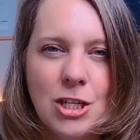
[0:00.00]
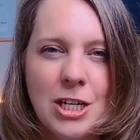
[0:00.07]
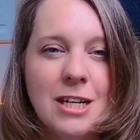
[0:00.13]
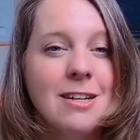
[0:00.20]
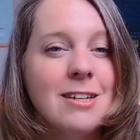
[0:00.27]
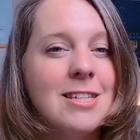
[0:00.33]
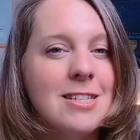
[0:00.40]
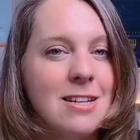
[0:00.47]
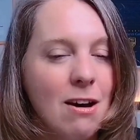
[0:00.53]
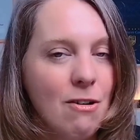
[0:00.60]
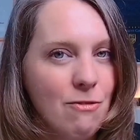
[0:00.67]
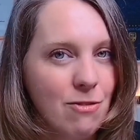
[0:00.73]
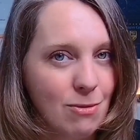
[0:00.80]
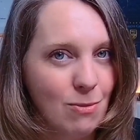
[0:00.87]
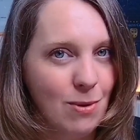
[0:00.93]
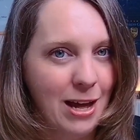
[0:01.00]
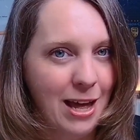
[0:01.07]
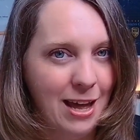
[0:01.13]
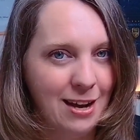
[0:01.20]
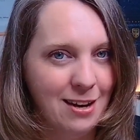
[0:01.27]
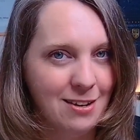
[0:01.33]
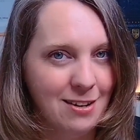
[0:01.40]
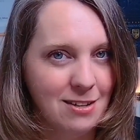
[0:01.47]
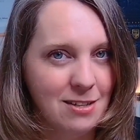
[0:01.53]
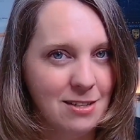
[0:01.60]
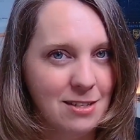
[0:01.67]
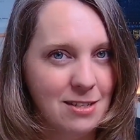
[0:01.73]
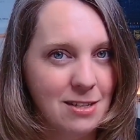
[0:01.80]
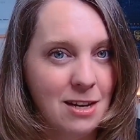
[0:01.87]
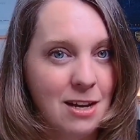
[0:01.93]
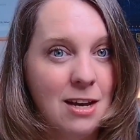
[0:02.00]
and our self-awareness,